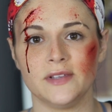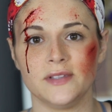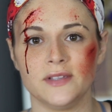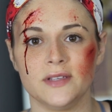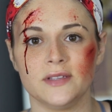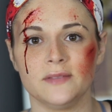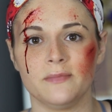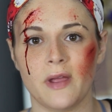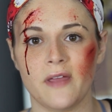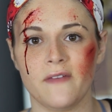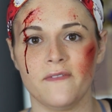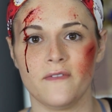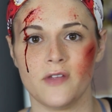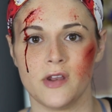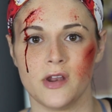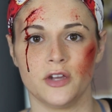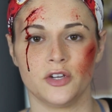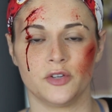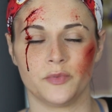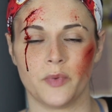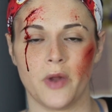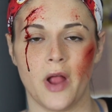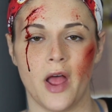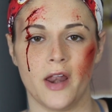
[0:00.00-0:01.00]
this is my
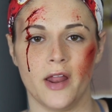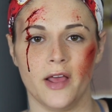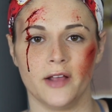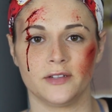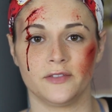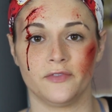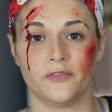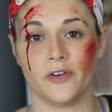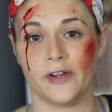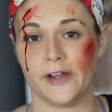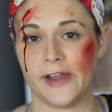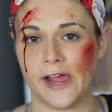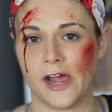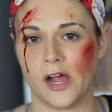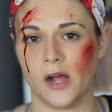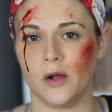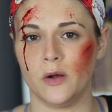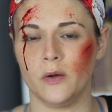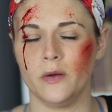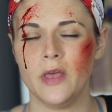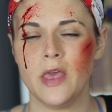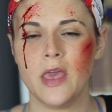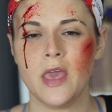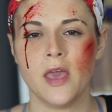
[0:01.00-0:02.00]
finished product for
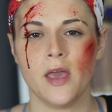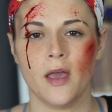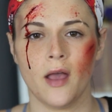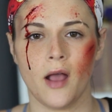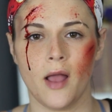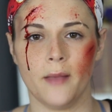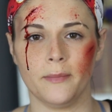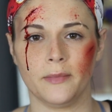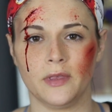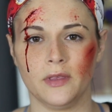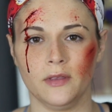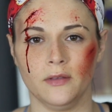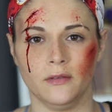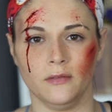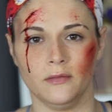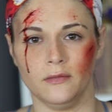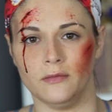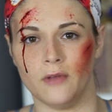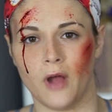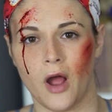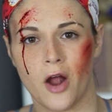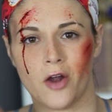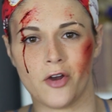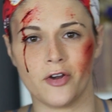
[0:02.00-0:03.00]
now. I'm
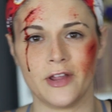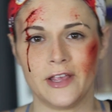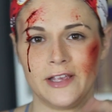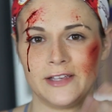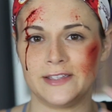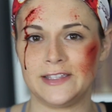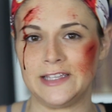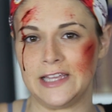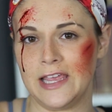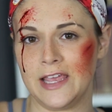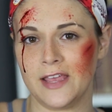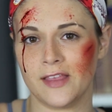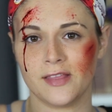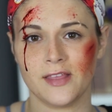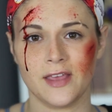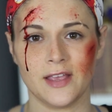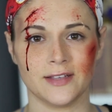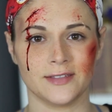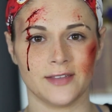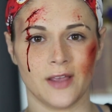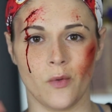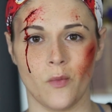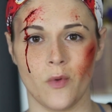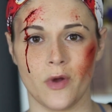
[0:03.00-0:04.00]
already seeing
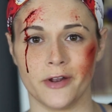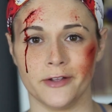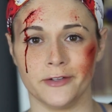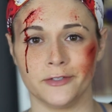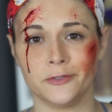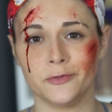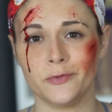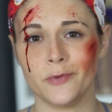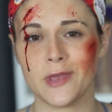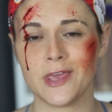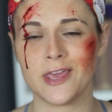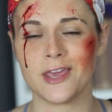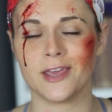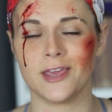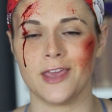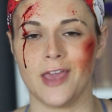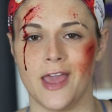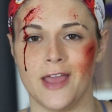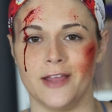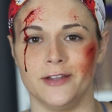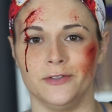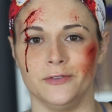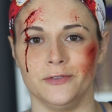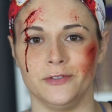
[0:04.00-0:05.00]
things I want to tweak
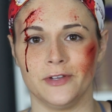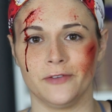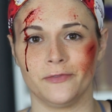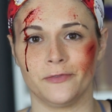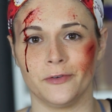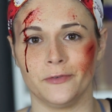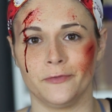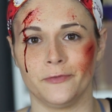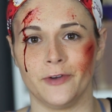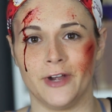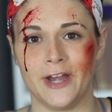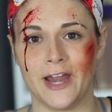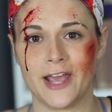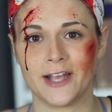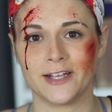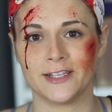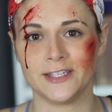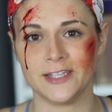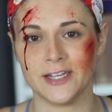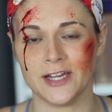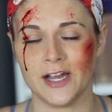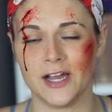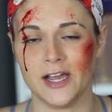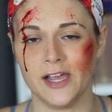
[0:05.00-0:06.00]
and do different for
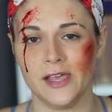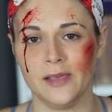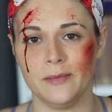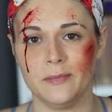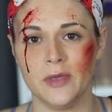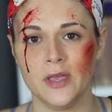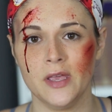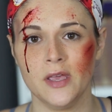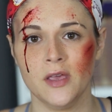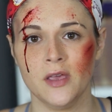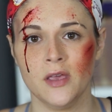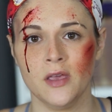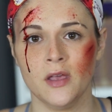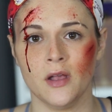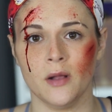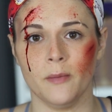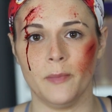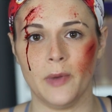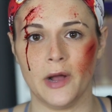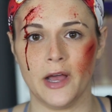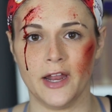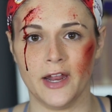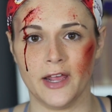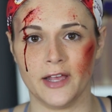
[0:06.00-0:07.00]
next time,
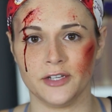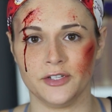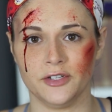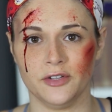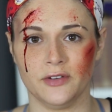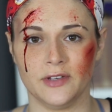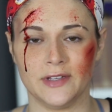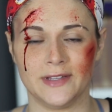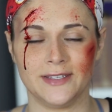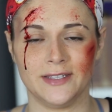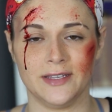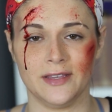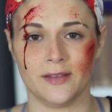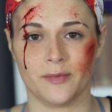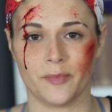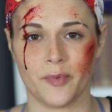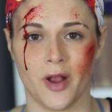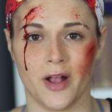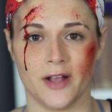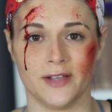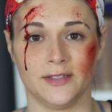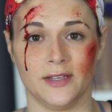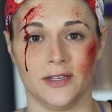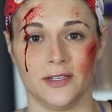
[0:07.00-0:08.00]
but as you can see, the
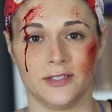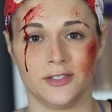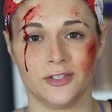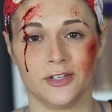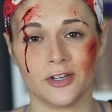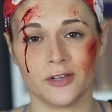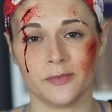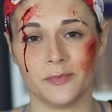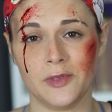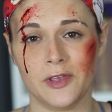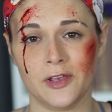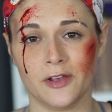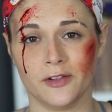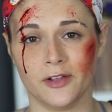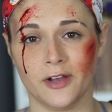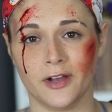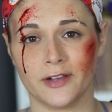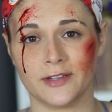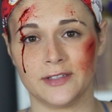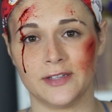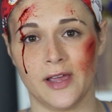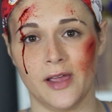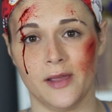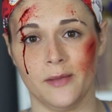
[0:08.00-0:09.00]
process took me a
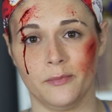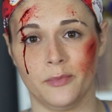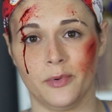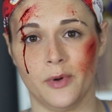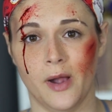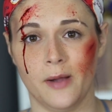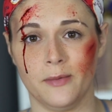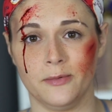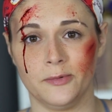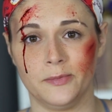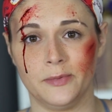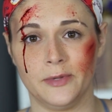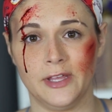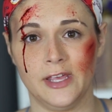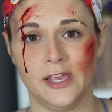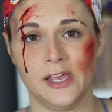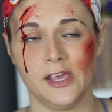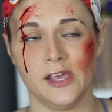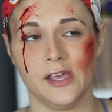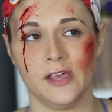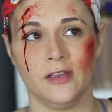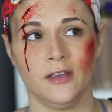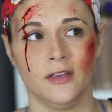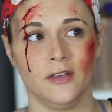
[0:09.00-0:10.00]
long time,
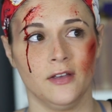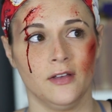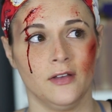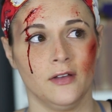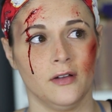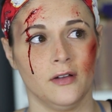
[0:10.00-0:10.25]
probably